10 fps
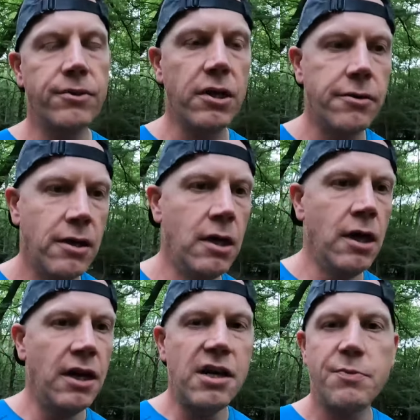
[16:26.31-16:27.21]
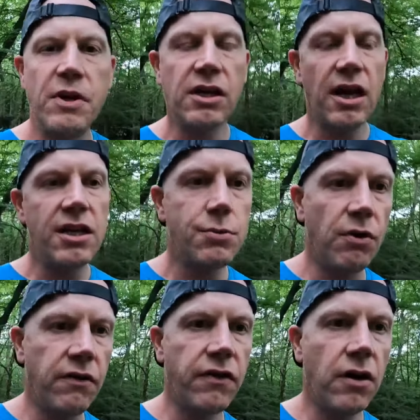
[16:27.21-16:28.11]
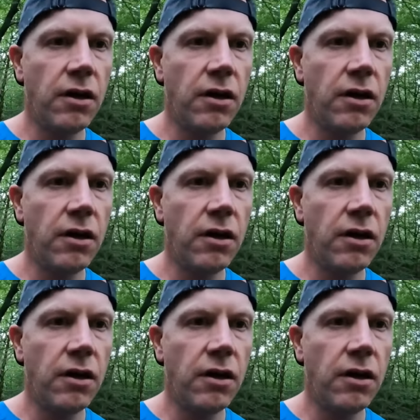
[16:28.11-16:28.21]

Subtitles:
So, and that's been the case with